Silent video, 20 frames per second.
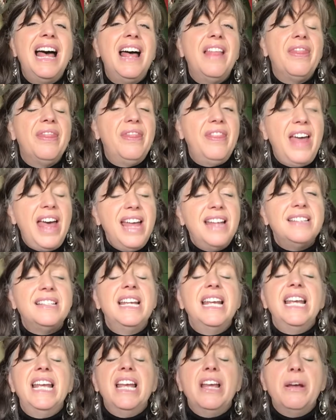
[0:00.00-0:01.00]
and that
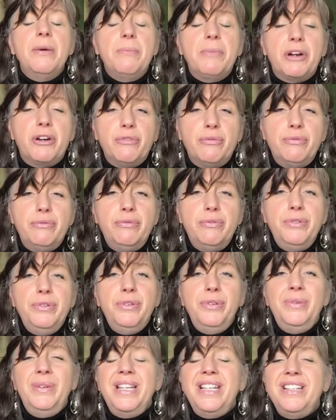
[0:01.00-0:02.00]

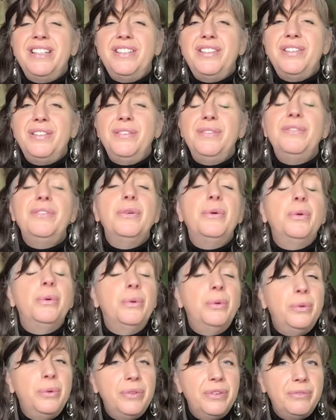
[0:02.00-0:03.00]
grew into
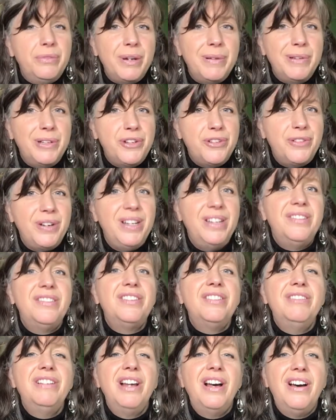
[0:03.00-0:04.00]
all the Rowan trees
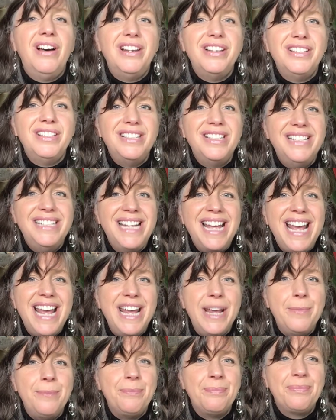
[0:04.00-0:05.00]
that are in Ireland today.
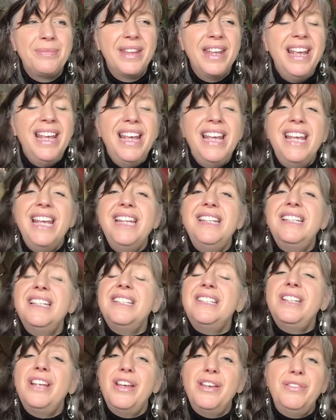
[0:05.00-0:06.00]
It
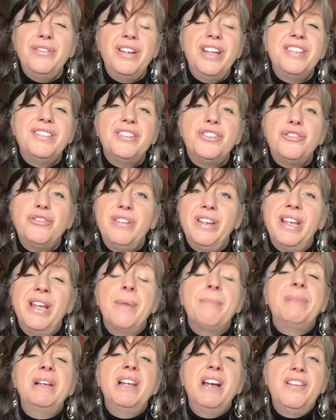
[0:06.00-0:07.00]
is known as a tree
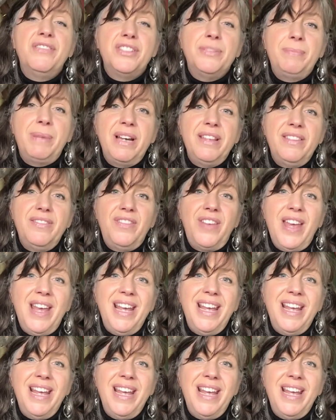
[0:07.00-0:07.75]
beloved by the Fae.